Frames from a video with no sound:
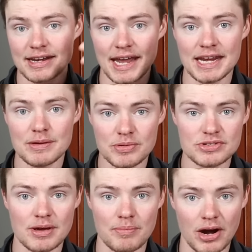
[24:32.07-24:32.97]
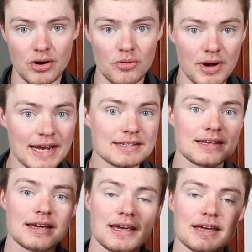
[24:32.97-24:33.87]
an 80% borrow rate